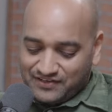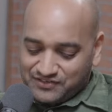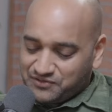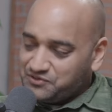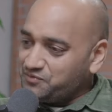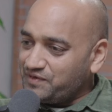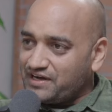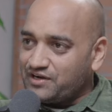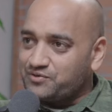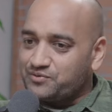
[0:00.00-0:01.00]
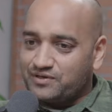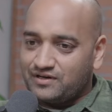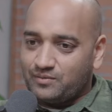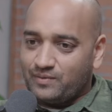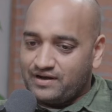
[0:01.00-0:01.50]
So you were in Google
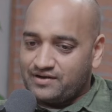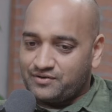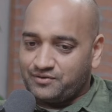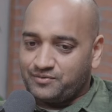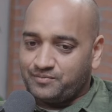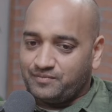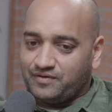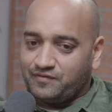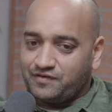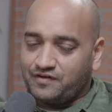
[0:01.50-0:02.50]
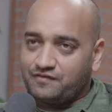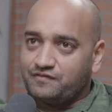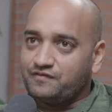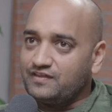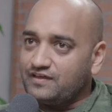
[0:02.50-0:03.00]
when, you know, one of
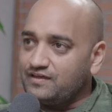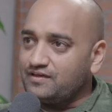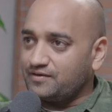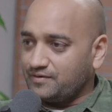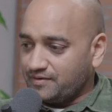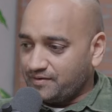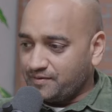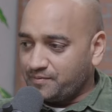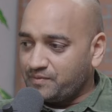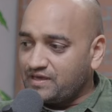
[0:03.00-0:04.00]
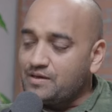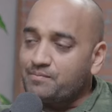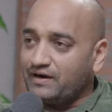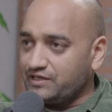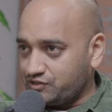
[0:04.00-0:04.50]
the uh, key
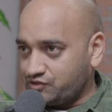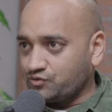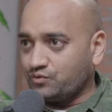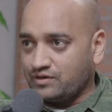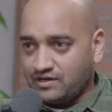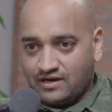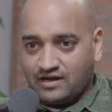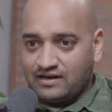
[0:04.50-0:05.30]
milestone in our